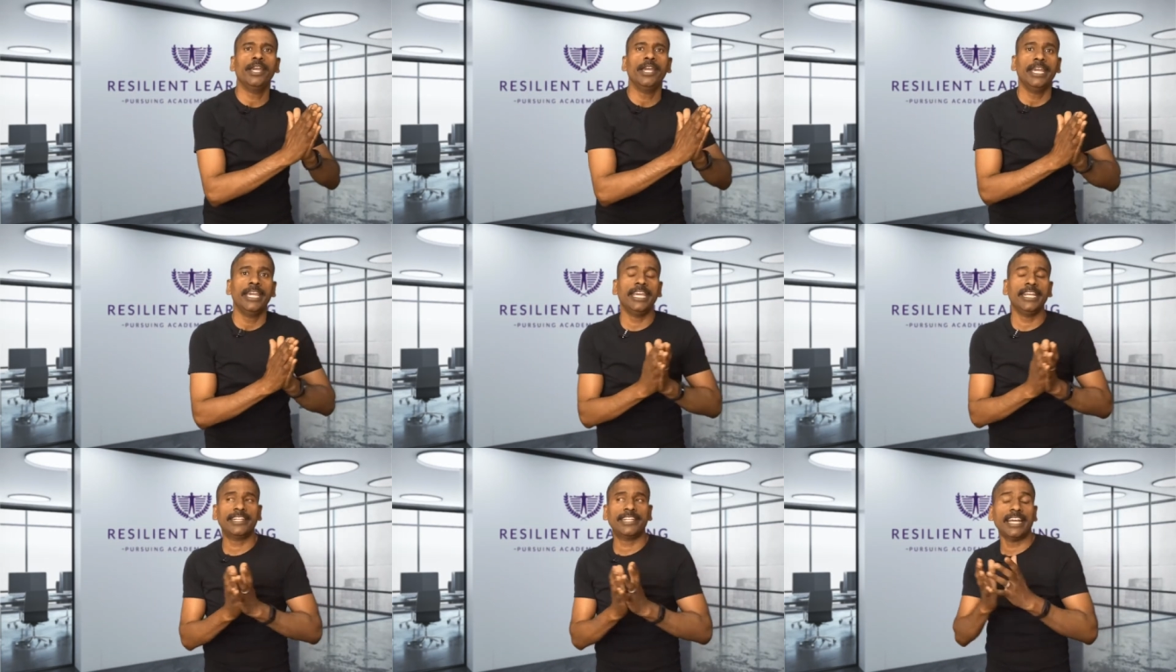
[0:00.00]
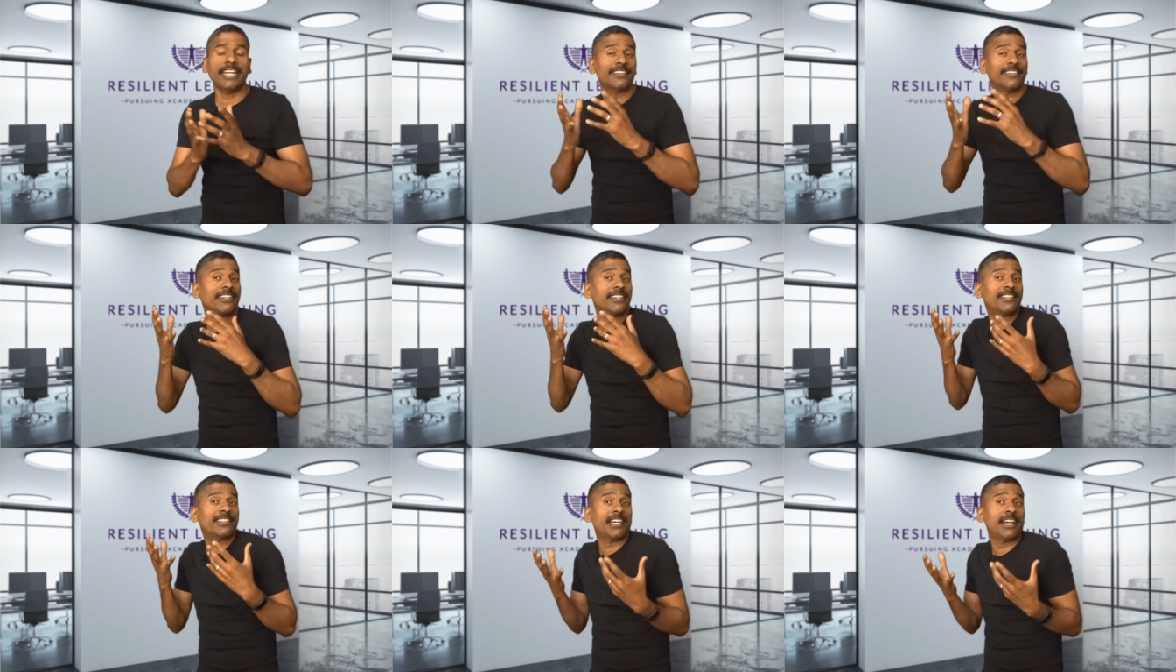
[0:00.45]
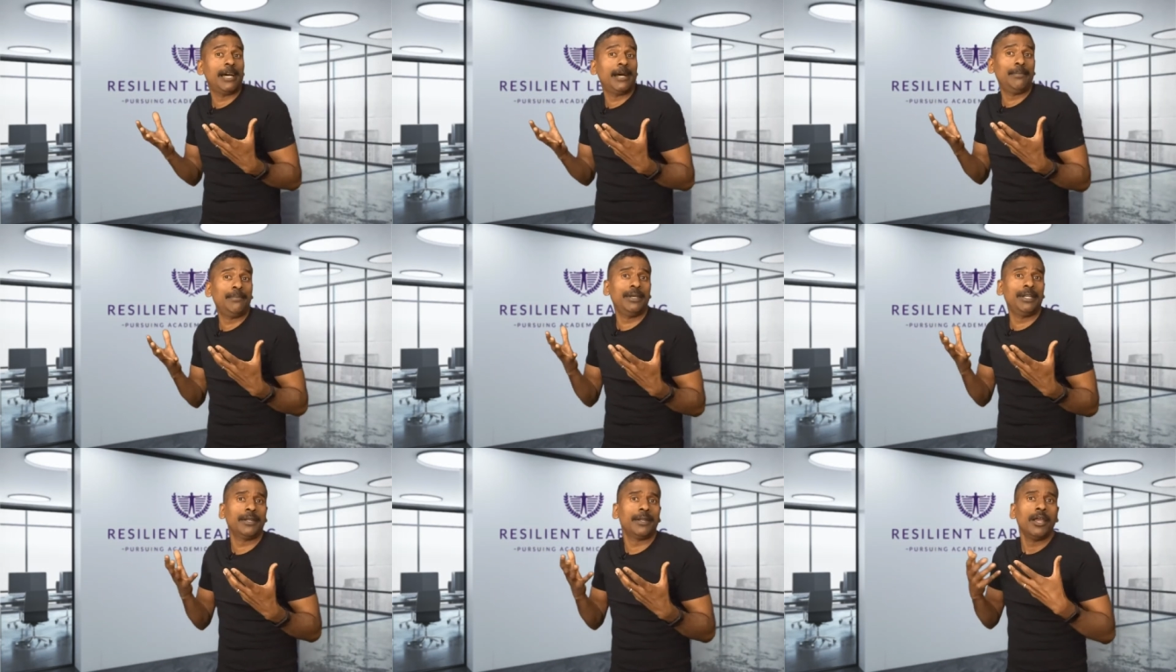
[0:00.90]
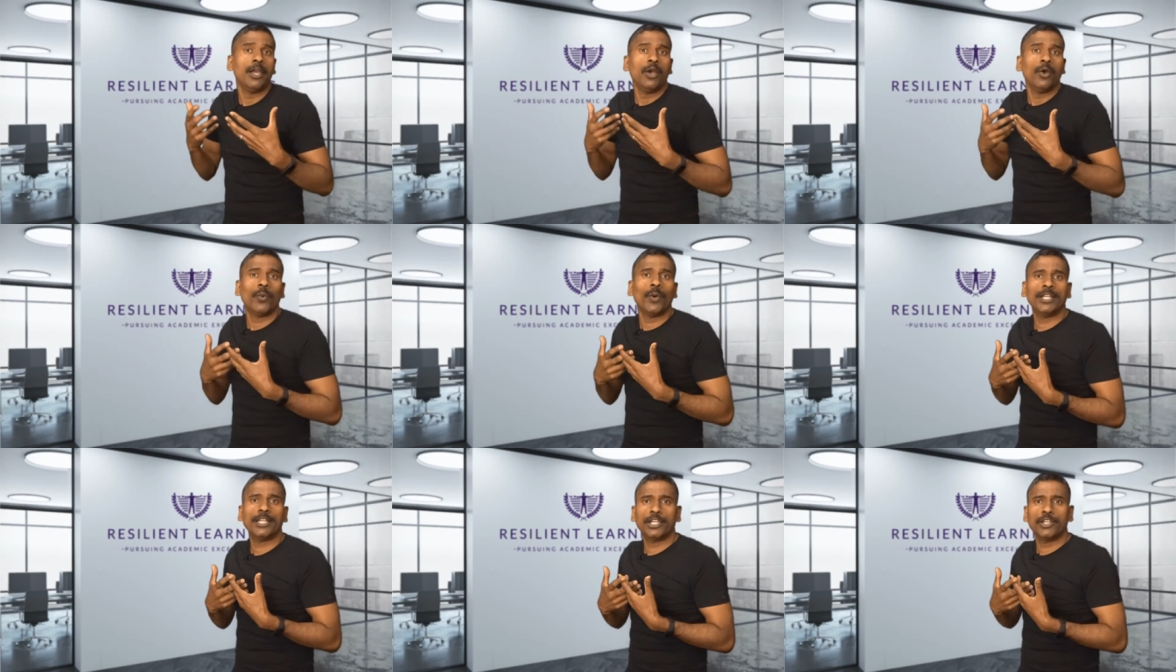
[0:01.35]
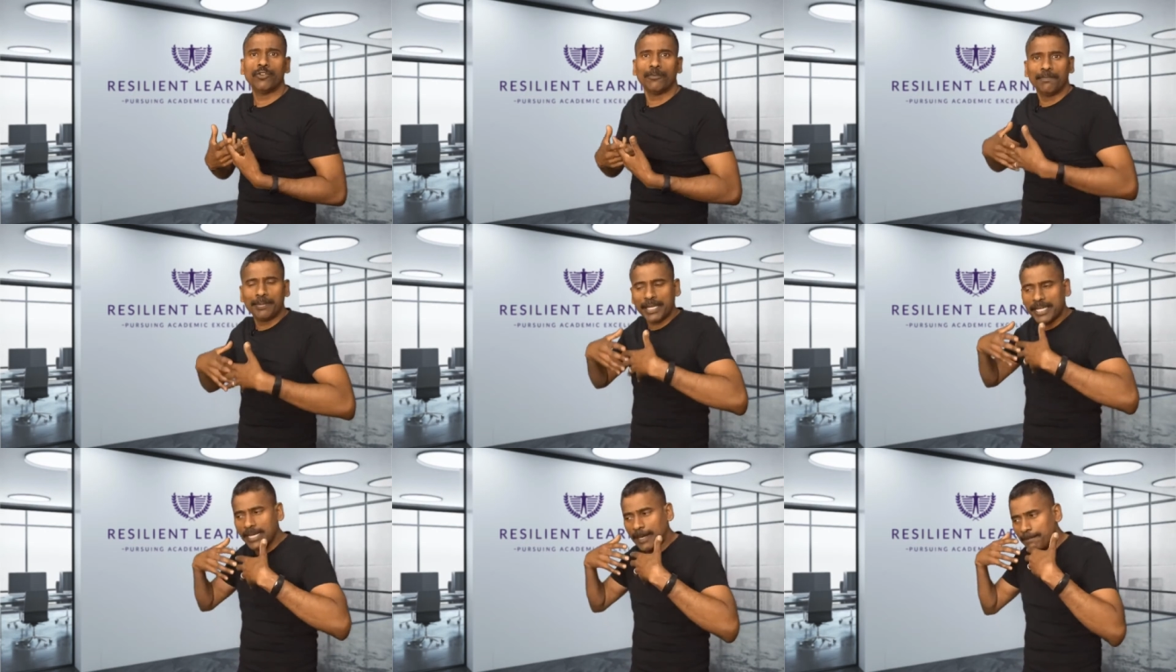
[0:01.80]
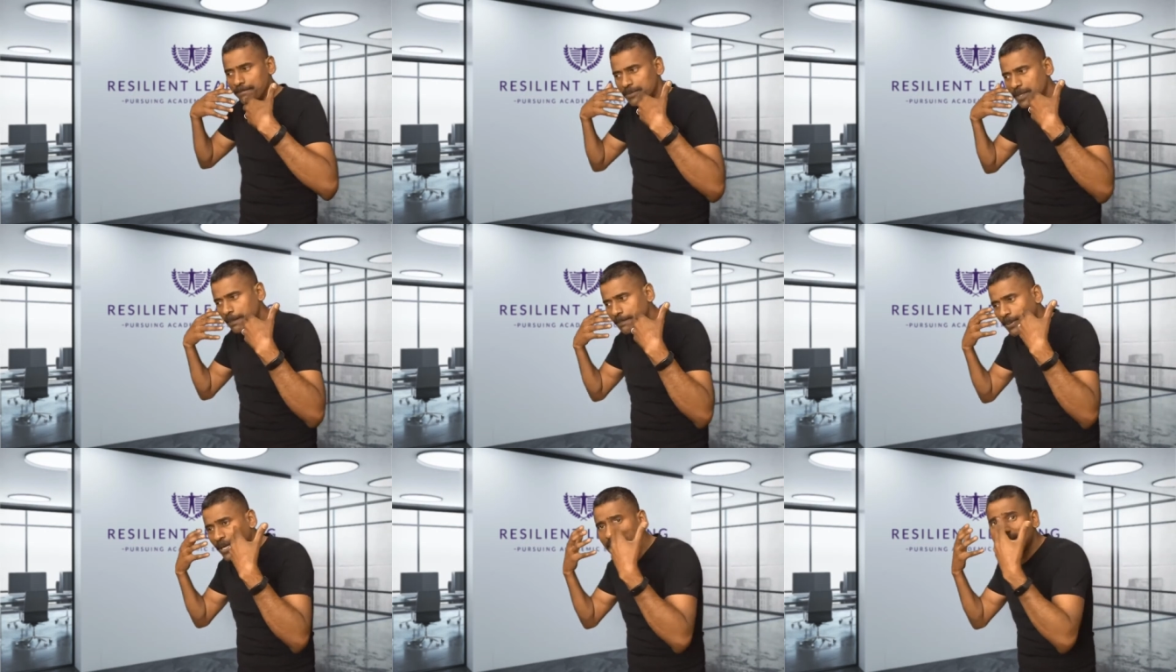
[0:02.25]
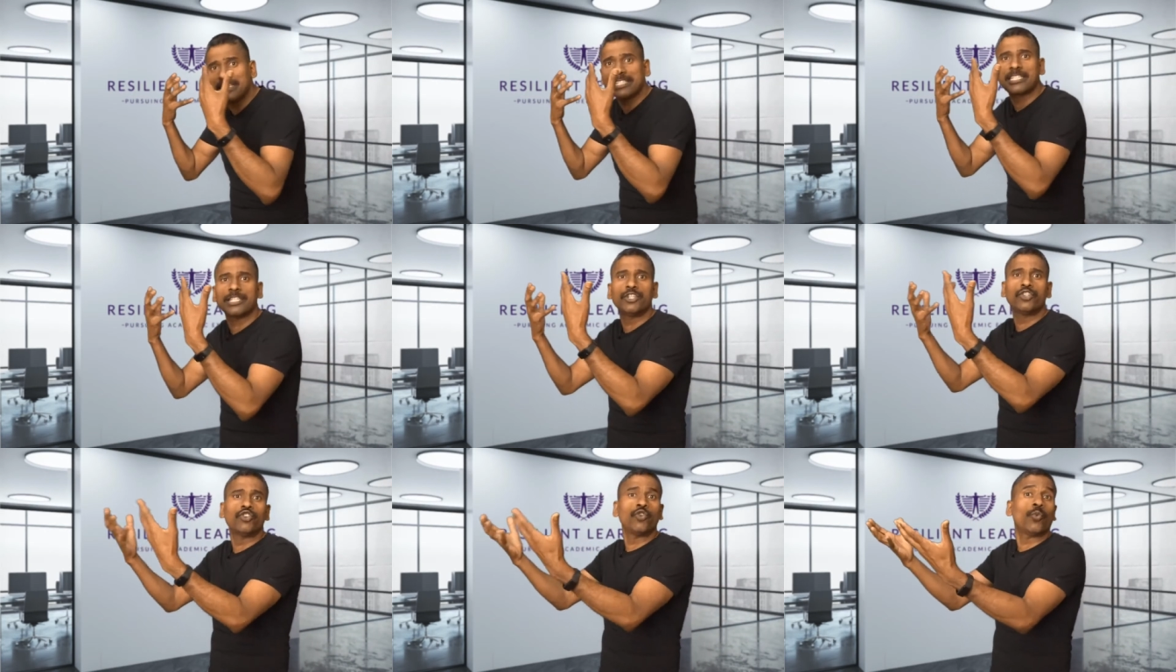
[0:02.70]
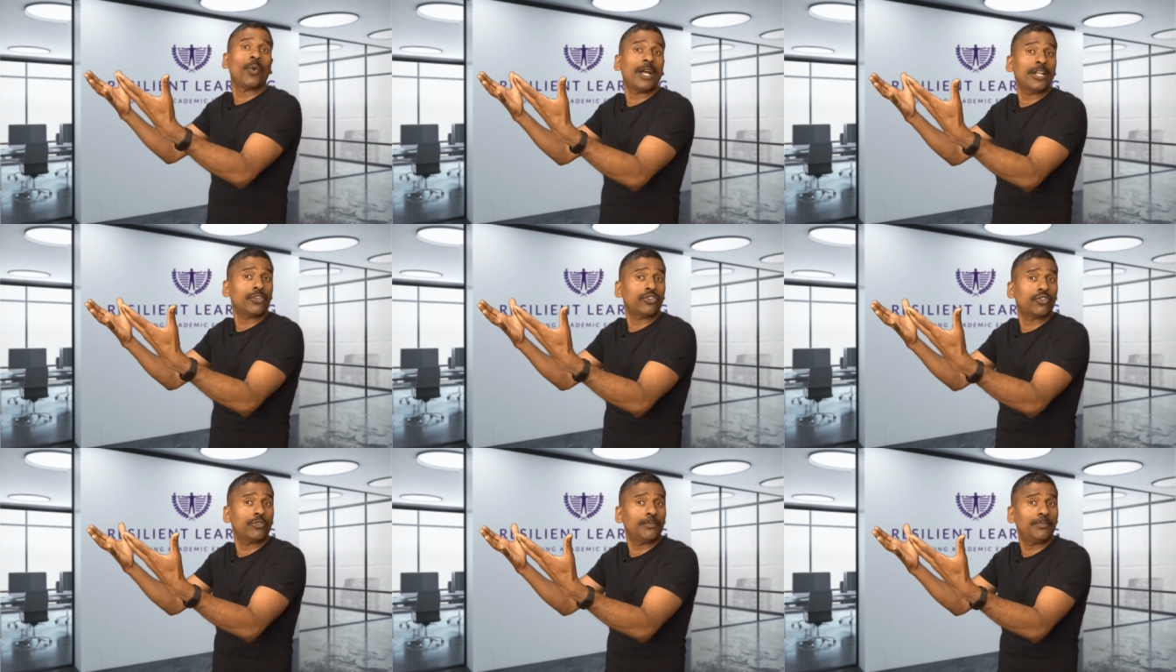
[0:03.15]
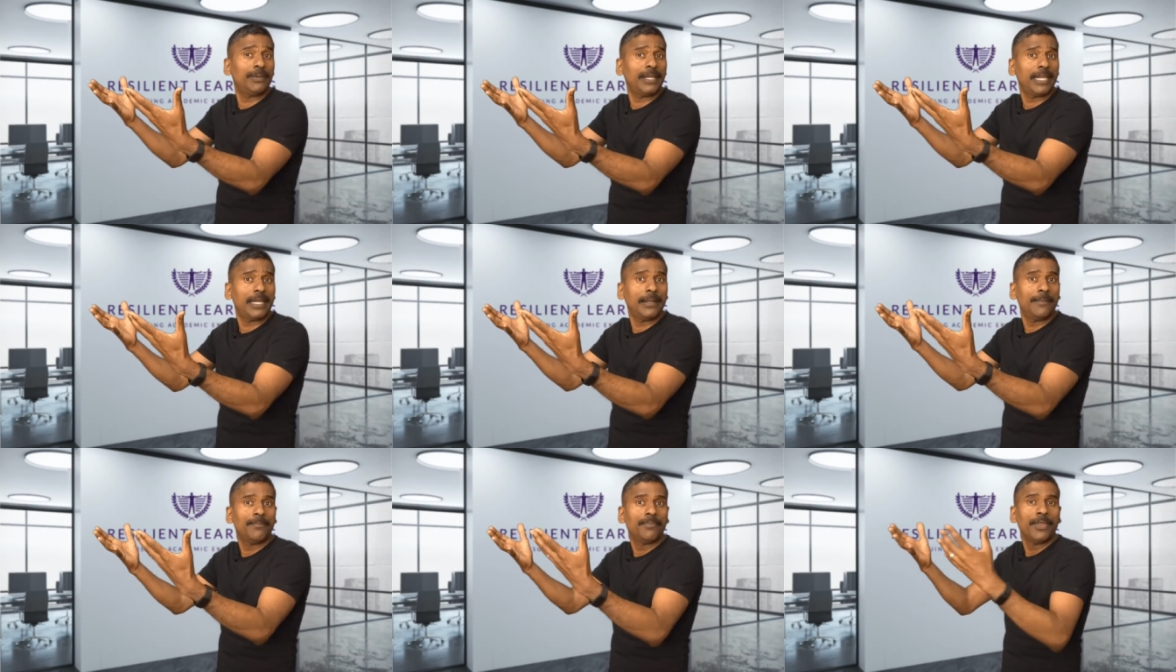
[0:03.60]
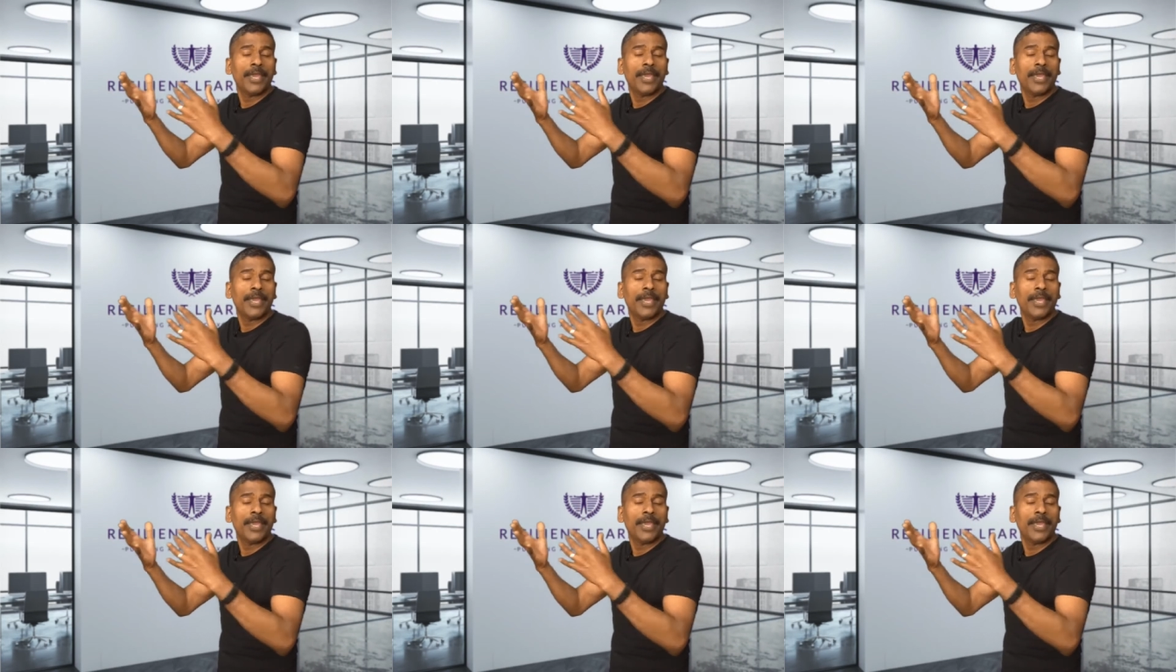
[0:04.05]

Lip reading: It can determine whether you become the person you want to be